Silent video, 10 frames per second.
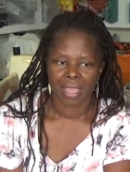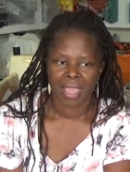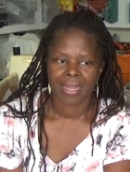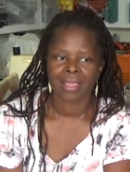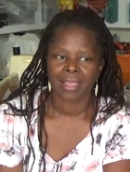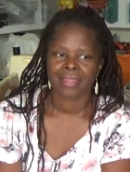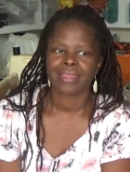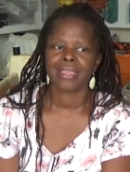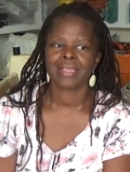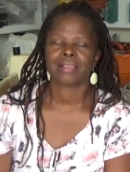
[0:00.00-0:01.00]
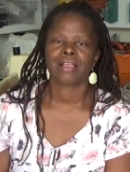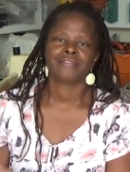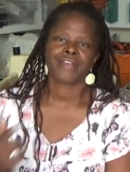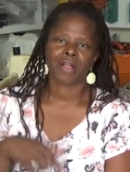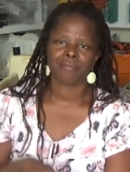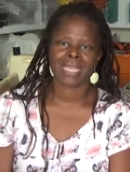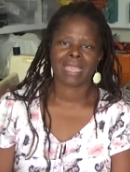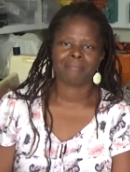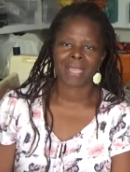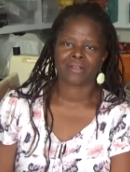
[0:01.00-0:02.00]
I think it's kind of helped me
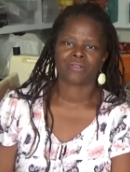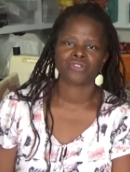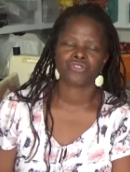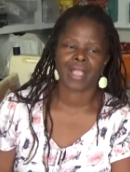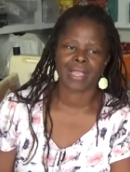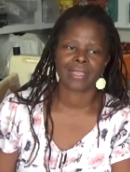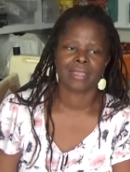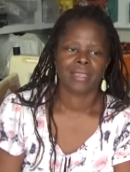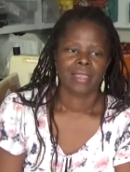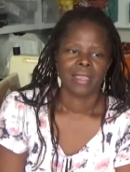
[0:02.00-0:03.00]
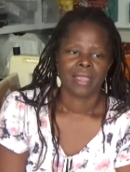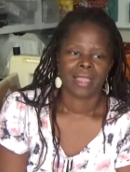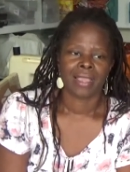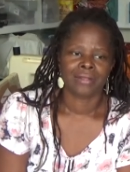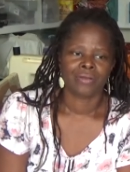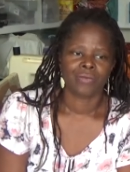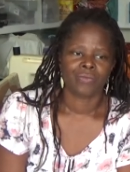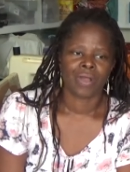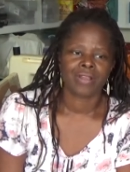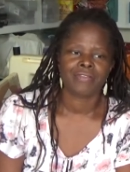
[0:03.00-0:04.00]
get back on track. And
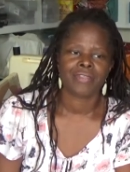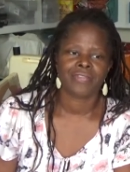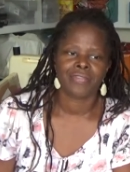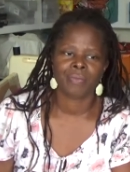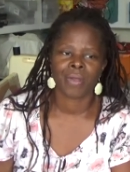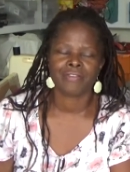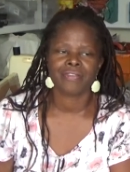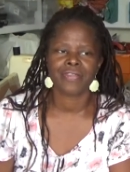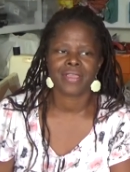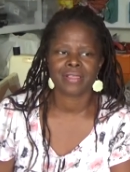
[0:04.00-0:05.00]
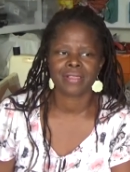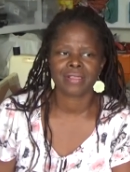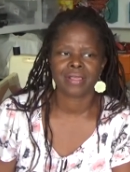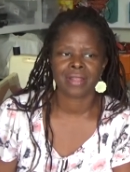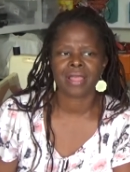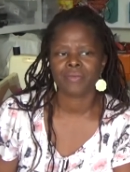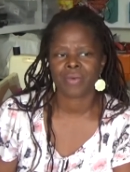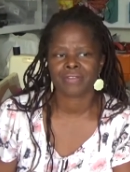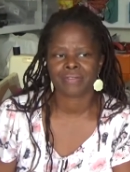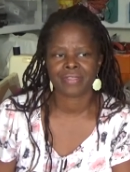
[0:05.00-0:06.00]
one of the things
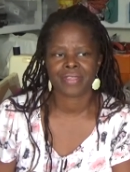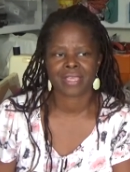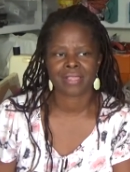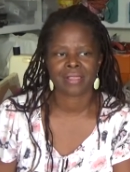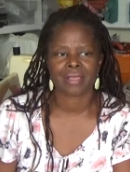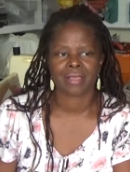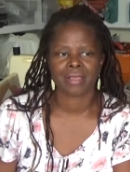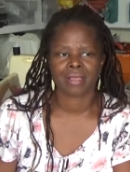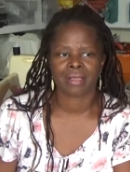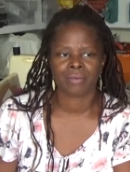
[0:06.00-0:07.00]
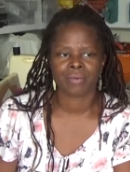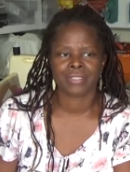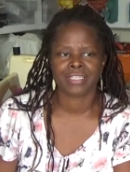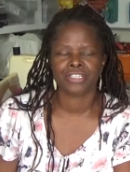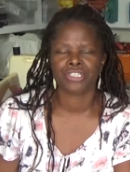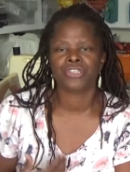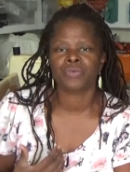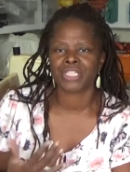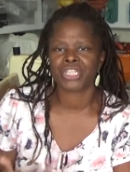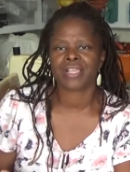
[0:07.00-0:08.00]
that I wanted to do,
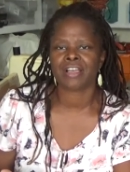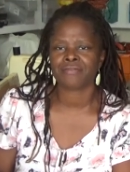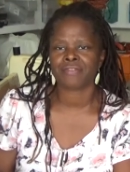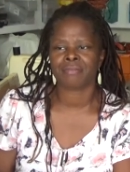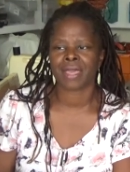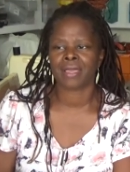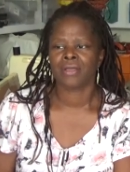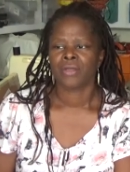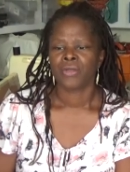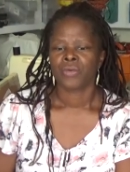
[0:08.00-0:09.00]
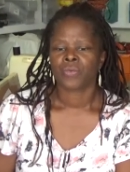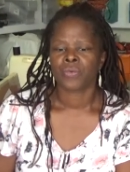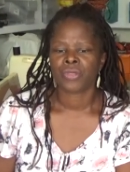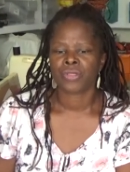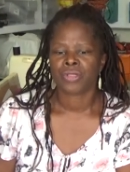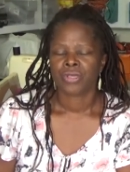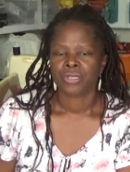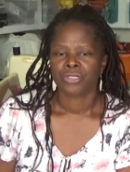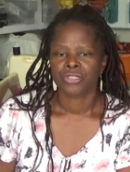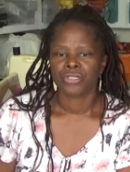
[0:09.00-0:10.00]
which has come from that, was
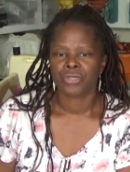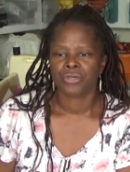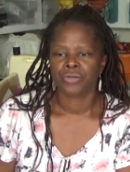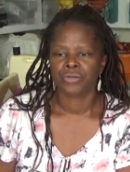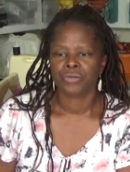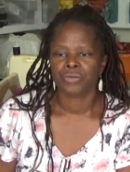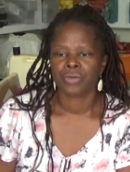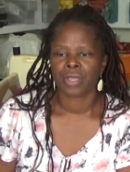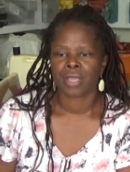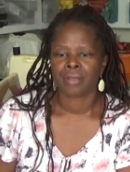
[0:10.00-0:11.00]
to